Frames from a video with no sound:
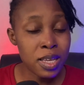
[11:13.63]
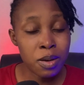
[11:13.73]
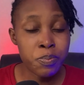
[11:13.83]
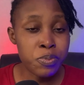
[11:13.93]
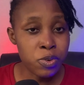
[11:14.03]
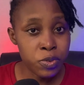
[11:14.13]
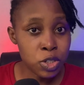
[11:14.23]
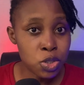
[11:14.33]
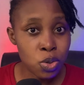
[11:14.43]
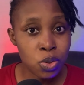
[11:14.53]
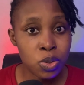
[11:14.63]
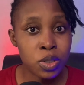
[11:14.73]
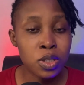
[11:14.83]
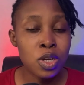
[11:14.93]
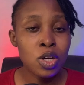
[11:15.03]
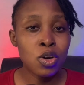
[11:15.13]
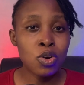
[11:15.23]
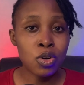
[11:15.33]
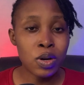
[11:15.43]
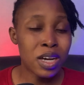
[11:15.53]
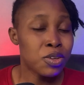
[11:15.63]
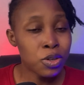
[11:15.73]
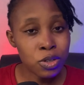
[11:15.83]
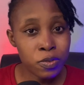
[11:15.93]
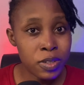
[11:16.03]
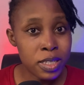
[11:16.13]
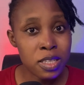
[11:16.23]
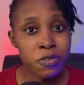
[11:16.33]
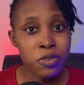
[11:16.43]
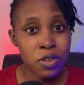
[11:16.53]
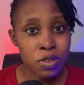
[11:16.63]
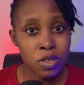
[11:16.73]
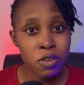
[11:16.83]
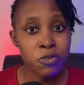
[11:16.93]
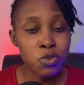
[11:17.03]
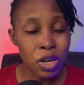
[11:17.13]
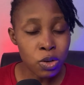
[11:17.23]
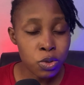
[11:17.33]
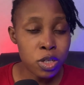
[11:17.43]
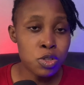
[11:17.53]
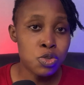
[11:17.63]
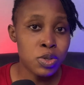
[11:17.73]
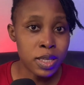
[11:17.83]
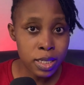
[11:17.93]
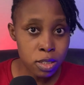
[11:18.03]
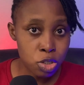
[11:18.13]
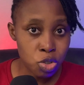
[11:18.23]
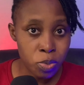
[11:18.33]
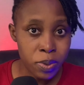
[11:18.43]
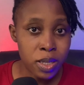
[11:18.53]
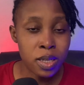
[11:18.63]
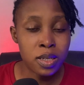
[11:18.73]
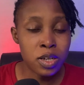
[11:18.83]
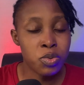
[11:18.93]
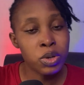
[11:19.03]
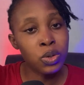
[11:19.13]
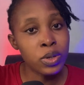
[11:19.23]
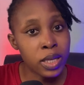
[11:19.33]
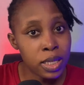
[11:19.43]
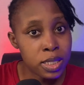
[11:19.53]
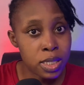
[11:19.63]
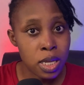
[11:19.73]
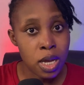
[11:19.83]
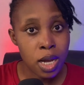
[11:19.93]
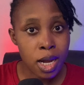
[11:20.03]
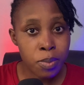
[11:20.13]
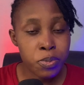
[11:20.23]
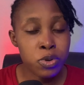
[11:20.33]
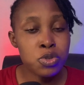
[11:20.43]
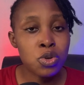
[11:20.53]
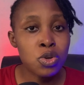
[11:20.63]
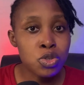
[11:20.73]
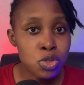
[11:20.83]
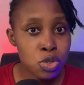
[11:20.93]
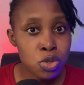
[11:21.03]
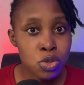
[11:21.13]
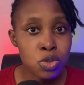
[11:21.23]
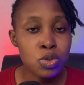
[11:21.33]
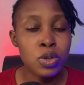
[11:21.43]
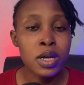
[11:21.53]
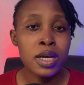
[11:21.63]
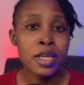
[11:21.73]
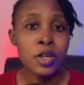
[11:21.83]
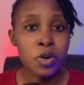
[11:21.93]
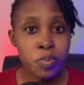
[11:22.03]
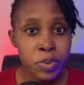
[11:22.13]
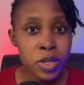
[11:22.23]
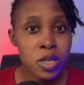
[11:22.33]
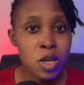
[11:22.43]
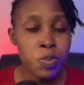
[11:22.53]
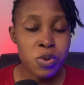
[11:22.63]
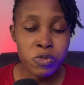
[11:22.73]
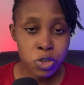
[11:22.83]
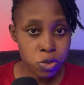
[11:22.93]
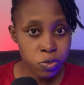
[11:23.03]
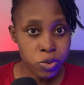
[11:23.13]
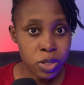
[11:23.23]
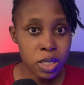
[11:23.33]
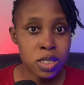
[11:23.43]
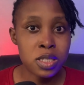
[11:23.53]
provision and all of that. If you are looking to get the job here, then relocate abroad to continue. So there will be a provision for that